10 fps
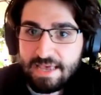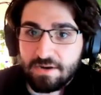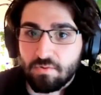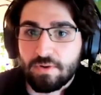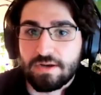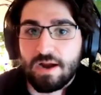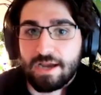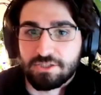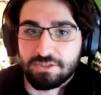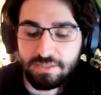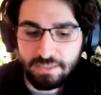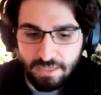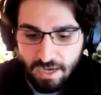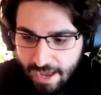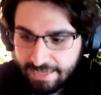then we are
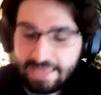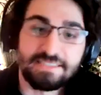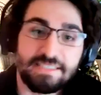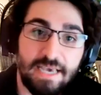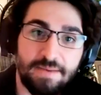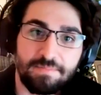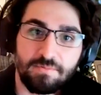actually I can't say yet,